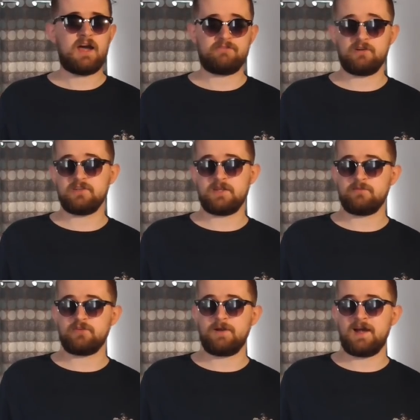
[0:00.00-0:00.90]
I followed
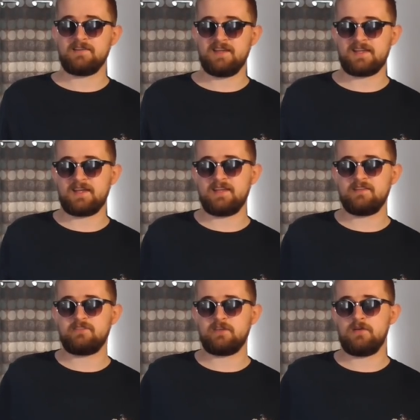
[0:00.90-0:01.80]
him for about a
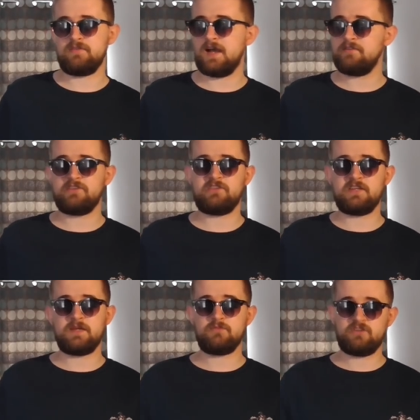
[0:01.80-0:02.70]
decade, so if you haven't
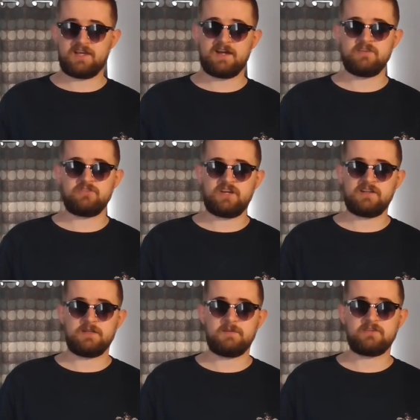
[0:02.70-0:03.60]
seen him, check out his
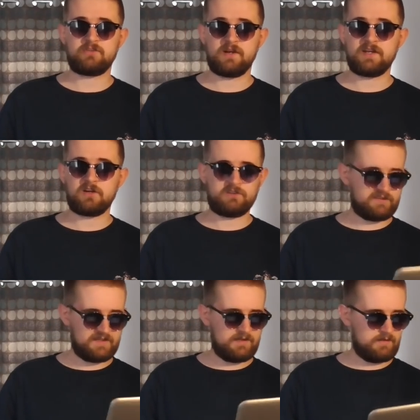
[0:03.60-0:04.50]
channel, he makes great
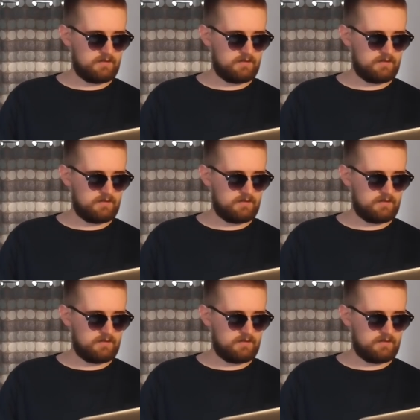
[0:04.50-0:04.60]
content.